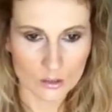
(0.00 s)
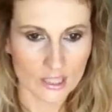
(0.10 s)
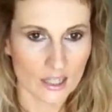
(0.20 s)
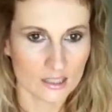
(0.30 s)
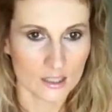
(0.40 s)
So
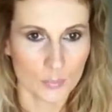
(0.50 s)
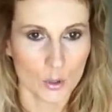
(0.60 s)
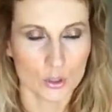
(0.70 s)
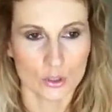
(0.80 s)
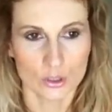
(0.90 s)
they are
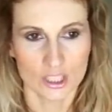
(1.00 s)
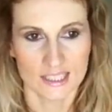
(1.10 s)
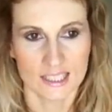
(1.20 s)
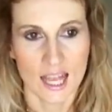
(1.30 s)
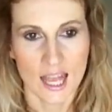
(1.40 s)
supposed to
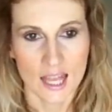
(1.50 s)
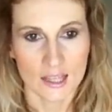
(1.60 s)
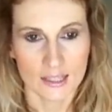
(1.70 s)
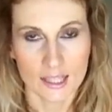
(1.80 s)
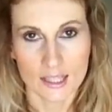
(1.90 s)
just
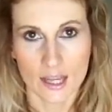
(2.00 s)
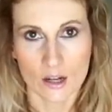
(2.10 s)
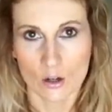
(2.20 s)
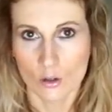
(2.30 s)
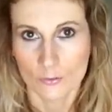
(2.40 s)
take
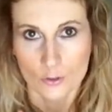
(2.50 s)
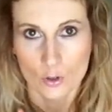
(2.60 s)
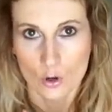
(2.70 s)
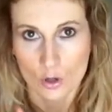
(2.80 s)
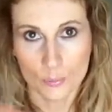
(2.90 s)
care of
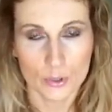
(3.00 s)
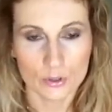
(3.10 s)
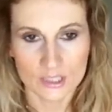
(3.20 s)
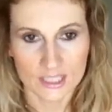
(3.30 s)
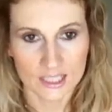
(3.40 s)
your
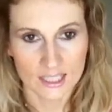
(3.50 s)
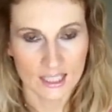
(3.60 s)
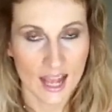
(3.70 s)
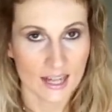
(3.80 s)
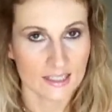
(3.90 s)

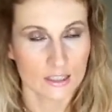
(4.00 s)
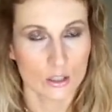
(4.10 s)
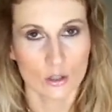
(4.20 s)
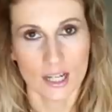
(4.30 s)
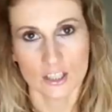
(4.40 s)
beauty,
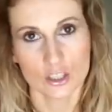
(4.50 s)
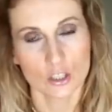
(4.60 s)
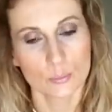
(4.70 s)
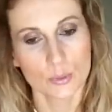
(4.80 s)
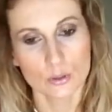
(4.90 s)
enhance your
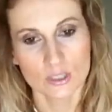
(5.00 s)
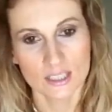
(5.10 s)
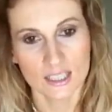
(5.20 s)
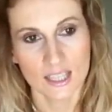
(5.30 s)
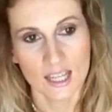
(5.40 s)
natural
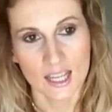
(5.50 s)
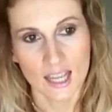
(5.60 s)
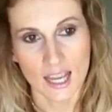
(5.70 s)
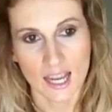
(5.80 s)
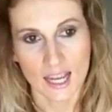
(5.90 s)
beauty,
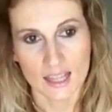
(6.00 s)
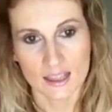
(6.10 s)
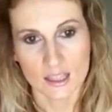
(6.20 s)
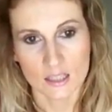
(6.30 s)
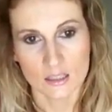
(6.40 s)

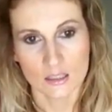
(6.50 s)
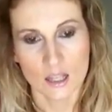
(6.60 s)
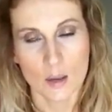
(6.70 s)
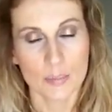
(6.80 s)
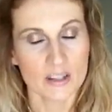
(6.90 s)
and uh,
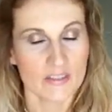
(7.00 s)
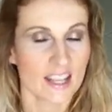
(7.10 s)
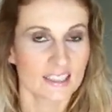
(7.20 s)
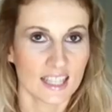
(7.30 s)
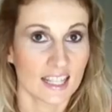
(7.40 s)

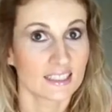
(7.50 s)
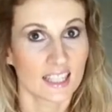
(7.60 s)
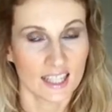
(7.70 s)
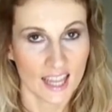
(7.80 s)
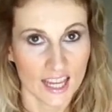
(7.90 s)
prevent
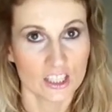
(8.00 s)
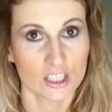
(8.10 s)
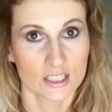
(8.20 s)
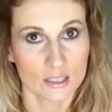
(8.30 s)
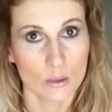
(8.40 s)

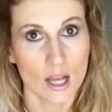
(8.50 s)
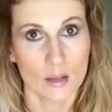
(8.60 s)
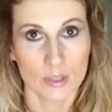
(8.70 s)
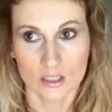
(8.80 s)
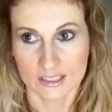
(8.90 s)
anti-aging as
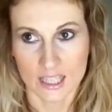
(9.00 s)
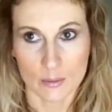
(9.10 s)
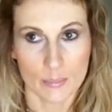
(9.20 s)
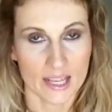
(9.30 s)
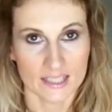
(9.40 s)
well, because
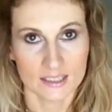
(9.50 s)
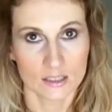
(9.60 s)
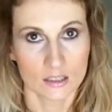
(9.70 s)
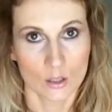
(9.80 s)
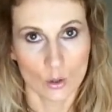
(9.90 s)
they're
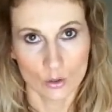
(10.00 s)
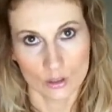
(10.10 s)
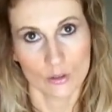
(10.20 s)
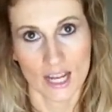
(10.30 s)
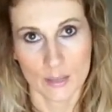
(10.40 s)
based uh,
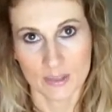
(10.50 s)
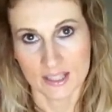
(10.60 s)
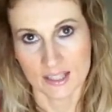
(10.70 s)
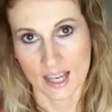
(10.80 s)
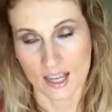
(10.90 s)
on
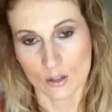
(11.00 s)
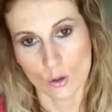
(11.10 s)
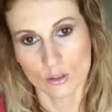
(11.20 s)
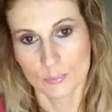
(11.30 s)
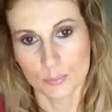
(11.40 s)
grapes
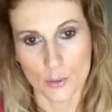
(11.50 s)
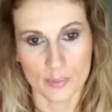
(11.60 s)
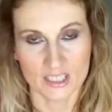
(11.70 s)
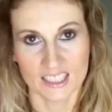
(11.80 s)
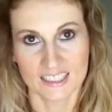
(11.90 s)
and all the
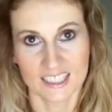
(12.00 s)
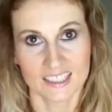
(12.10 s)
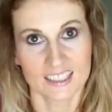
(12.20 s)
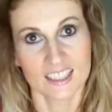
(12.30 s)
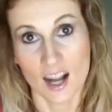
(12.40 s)
properties
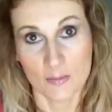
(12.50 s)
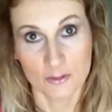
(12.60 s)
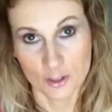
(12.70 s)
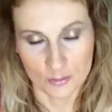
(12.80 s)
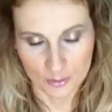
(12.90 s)
that
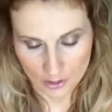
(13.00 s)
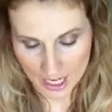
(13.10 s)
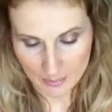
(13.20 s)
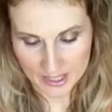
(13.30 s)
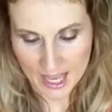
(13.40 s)
come from
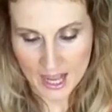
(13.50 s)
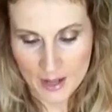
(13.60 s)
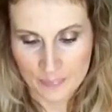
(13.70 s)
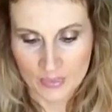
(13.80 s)
grapes.